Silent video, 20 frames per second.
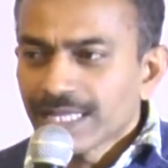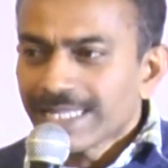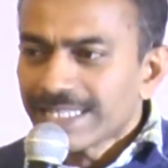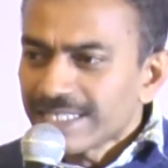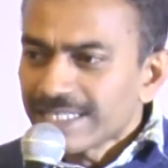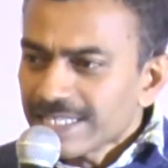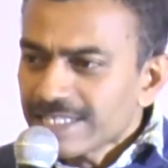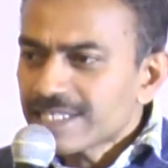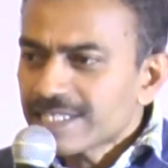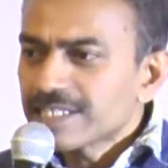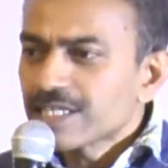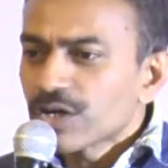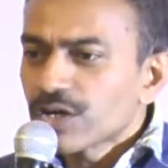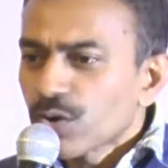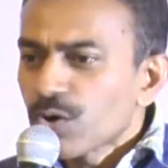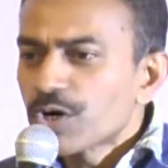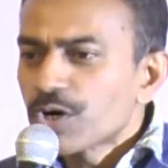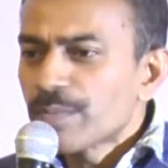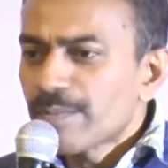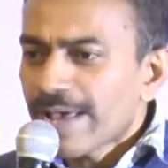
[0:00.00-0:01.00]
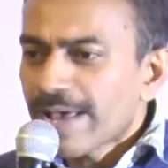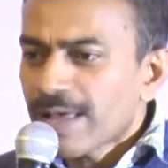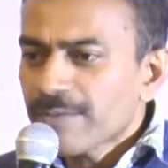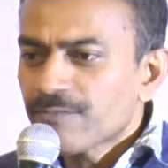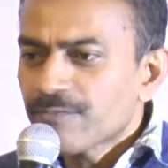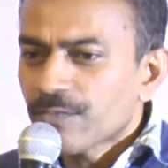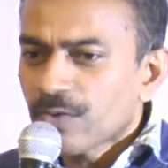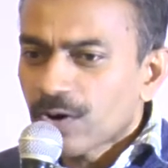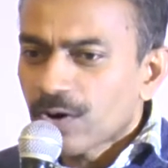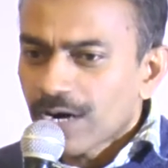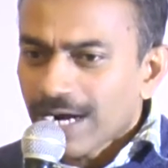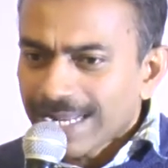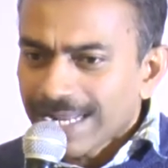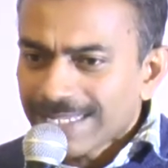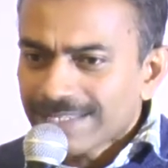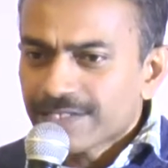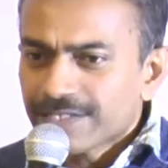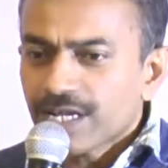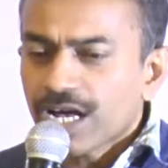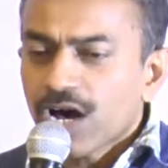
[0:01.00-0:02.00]
This is a roadmap for
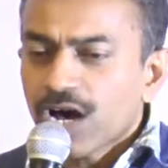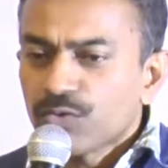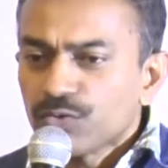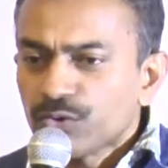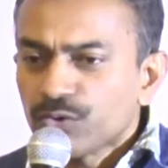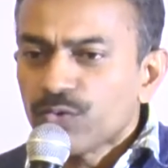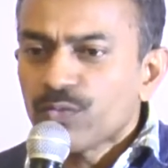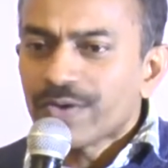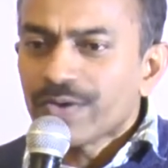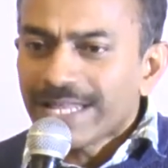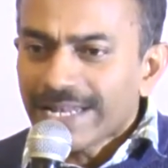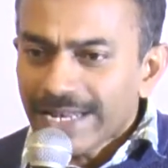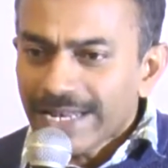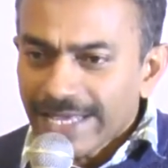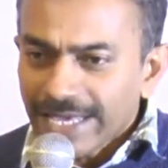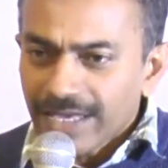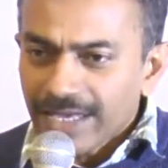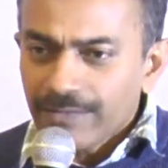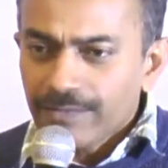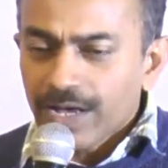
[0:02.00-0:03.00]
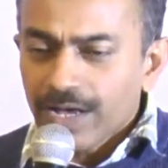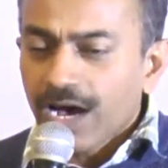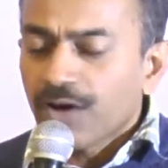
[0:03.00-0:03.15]
us. How do we live?